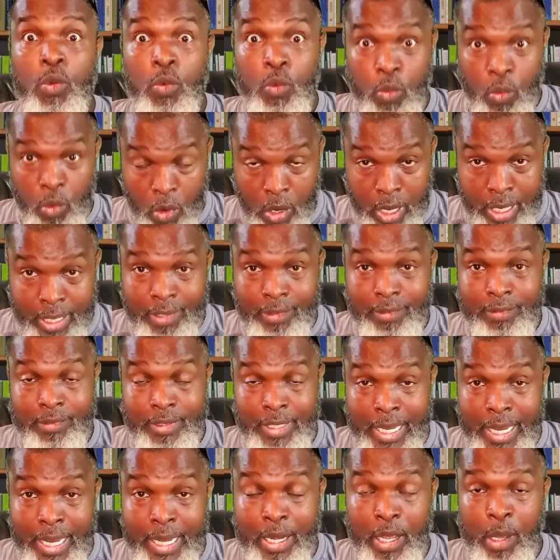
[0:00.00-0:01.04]
what it
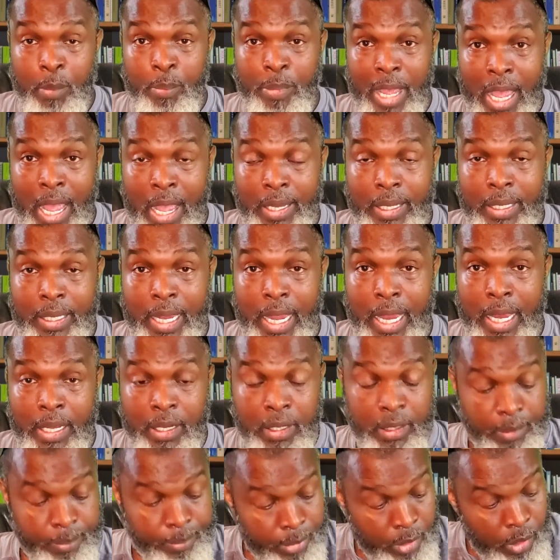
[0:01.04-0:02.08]
said about
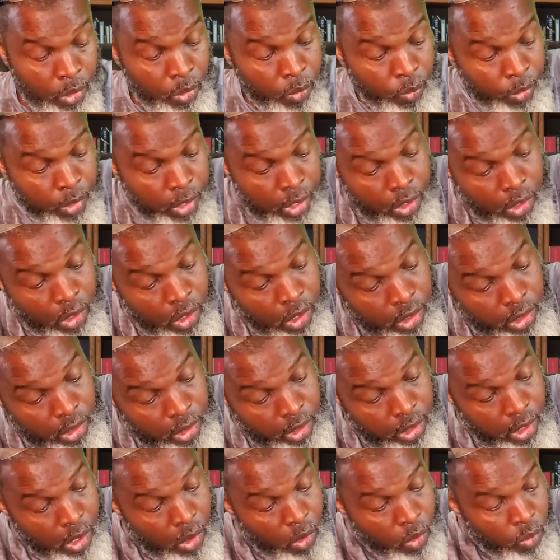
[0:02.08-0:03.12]
Caleb. We're going to
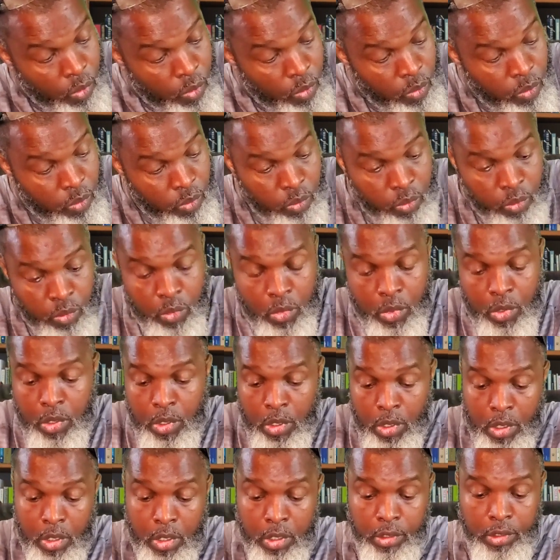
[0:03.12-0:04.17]
go
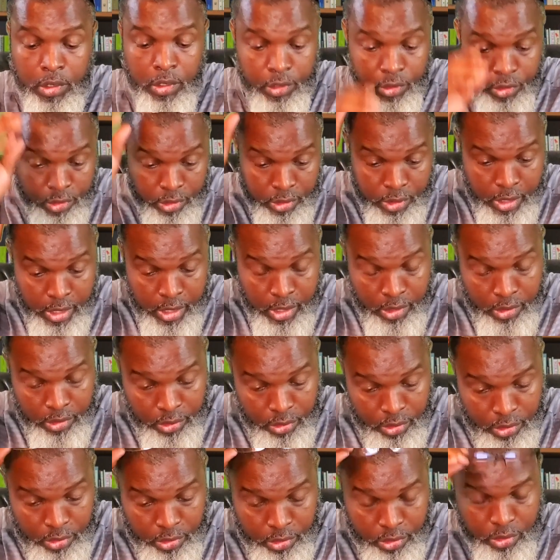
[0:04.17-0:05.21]
to
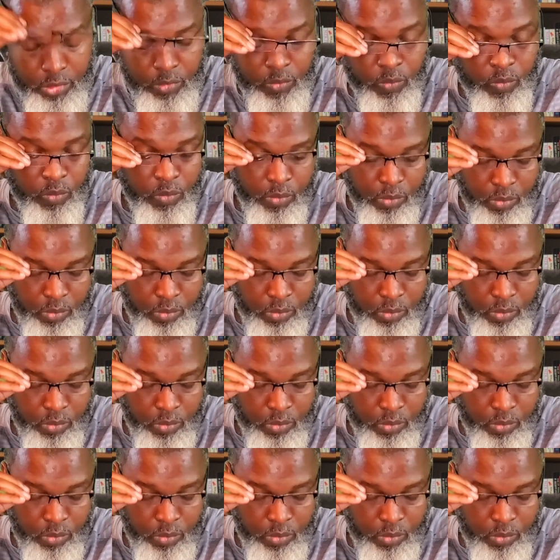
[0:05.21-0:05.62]
Genesis